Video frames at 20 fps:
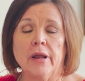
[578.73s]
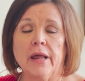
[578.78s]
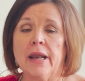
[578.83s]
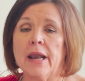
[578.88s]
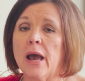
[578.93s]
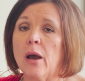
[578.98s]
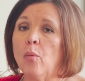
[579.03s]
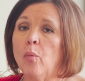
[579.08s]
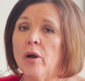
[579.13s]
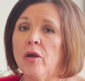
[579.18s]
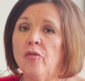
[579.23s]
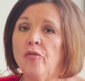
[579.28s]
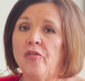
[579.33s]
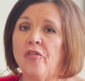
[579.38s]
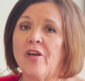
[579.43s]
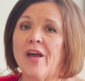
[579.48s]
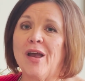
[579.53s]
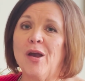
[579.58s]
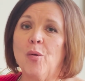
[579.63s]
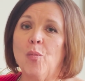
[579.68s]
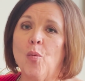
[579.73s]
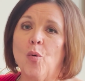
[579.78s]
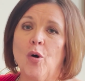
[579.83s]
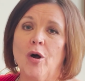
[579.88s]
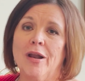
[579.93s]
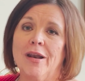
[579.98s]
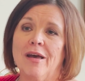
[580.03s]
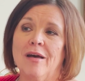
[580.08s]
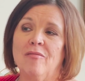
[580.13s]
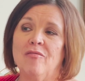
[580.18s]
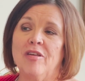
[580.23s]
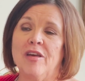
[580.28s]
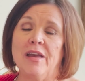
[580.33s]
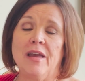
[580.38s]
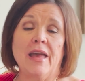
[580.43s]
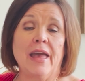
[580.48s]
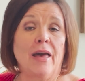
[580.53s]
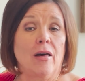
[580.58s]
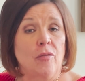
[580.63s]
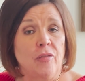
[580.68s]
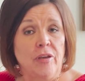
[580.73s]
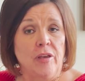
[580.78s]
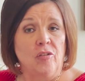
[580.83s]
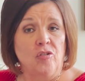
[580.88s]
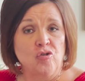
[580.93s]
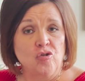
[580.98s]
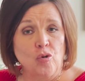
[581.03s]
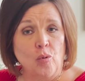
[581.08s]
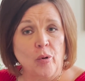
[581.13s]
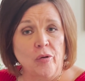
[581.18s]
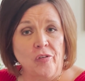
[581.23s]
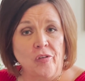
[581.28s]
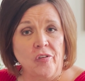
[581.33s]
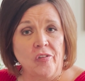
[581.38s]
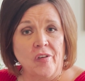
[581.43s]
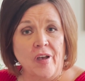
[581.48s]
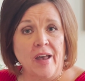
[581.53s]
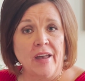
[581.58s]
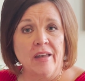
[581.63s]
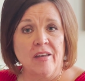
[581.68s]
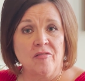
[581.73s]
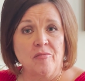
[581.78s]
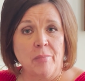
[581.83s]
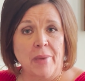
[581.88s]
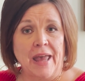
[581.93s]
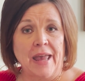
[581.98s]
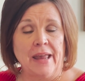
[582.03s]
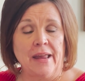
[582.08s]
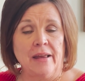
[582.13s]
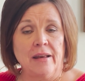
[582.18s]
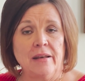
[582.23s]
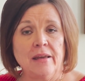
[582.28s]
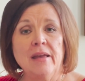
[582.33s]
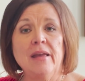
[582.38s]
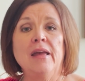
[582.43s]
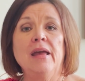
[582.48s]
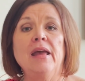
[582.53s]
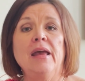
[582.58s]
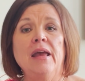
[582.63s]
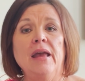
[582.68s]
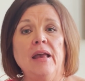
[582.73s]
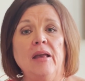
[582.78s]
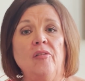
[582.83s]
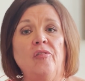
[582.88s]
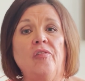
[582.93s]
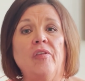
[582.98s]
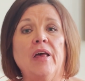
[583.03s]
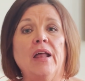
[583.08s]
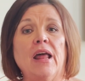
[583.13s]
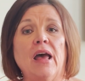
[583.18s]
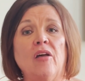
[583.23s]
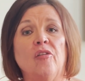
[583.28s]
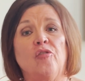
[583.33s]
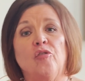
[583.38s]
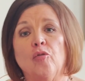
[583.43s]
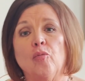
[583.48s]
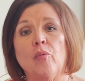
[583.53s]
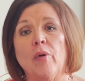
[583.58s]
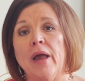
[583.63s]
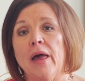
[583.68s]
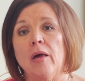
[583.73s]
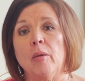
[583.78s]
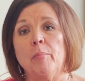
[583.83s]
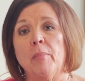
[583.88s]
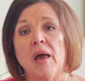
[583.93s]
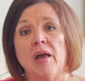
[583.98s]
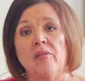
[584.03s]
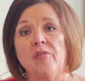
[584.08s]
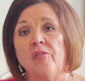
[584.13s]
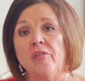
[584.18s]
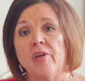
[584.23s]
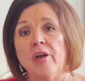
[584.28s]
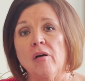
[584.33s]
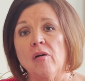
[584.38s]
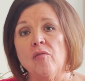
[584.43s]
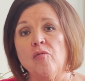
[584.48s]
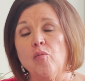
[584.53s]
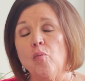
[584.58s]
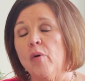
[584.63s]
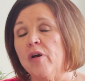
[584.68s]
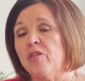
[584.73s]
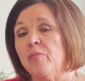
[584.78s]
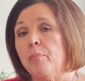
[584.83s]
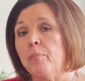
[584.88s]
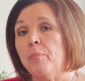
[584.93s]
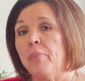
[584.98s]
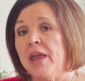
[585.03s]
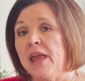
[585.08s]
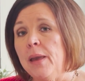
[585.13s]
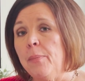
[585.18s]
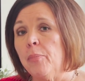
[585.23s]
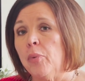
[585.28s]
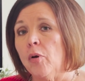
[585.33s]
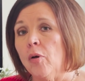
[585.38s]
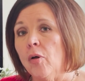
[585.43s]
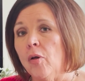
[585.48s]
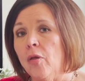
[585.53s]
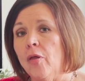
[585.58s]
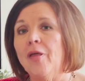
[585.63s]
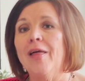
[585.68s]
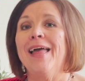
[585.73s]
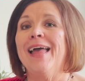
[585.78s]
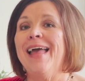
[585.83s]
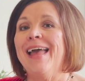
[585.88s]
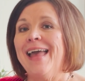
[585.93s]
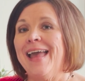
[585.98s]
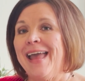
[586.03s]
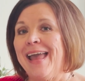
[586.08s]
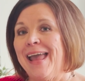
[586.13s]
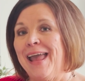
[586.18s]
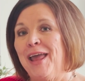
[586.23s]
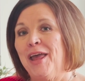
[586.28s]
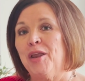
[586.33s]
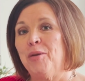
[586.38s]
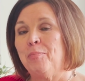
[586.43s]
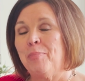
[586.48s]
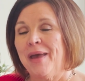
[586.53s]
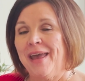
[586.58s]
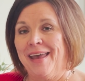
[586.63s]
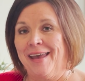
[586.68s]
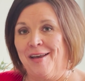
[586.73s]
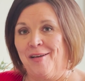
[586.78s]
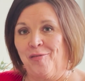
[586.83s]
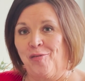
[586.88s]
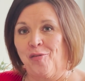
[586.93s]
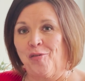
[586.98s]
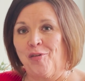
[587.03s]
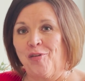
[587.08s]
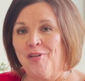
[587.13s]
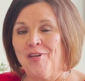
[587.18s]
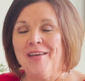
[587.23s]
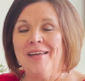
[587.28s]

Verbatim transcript: And I will say one of the healthiest choices I have made is that I surround myself with people and pets